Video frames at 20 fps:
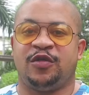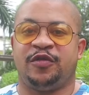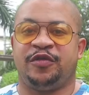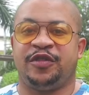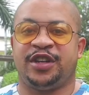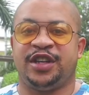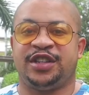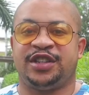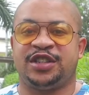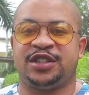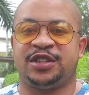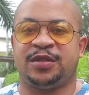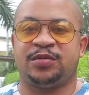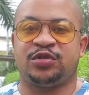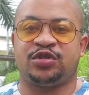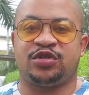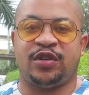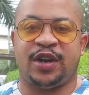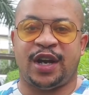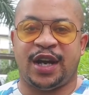Don't forget to
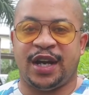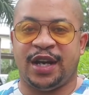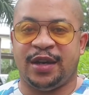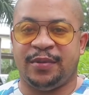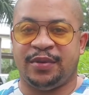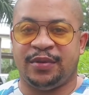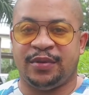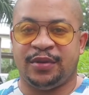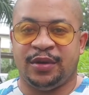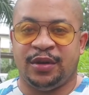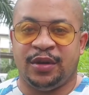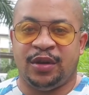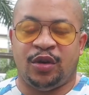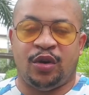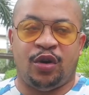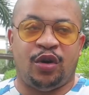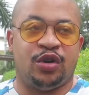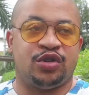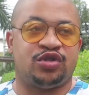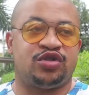subscribe.
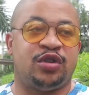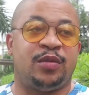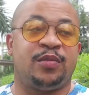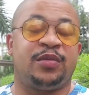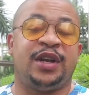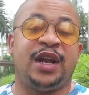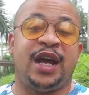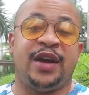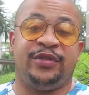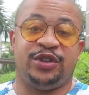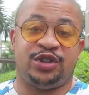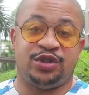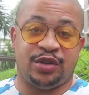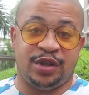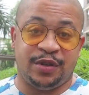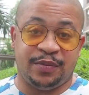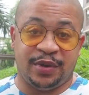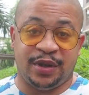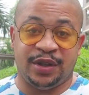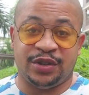Also, I'm going to have a
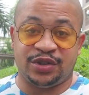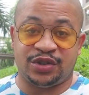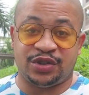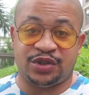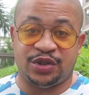join button